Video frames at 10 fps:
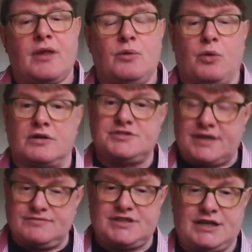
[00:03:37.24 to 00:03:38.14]
what
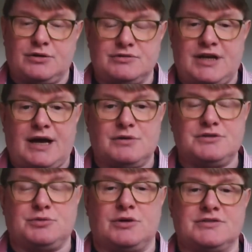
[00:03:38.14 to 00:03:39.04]
1700
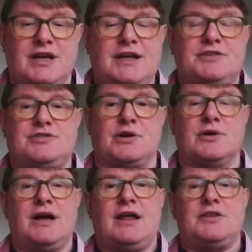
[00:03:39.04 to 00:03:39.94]
hours was.
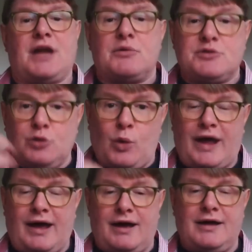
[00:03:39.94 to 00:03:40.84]
So that was the
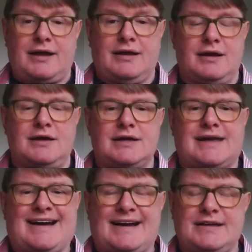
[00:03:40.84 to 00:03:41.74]
way I
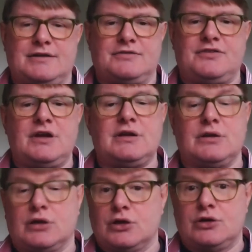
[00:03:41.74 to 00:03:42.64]
kind of
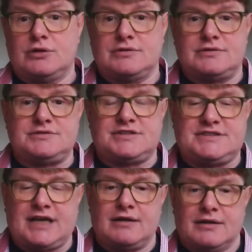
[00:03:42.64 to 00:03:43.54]
learned to
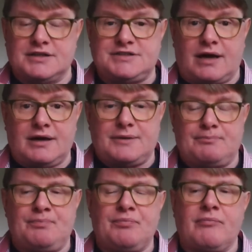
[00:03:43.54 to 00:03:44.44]
tell the
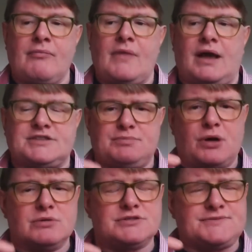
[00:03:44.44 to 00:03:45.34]
time. I
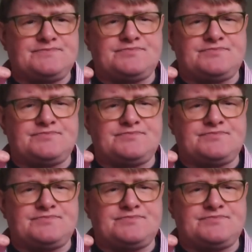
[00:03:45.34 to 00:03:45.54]
suppose